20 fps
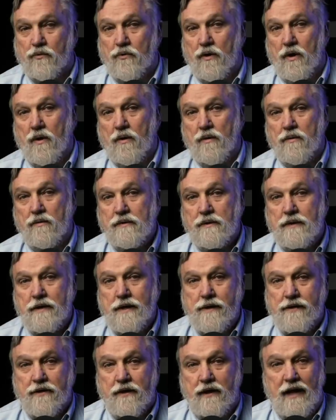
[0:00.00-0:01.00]
Crow,
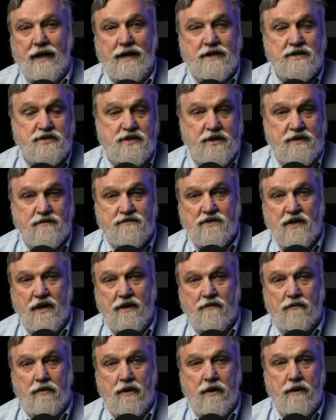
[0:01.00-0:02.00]
the legacy of
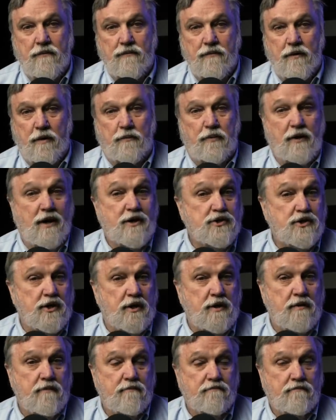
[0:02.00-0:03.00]
slavery,
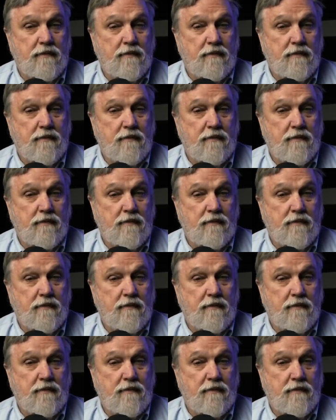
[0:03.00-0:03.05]
oppression,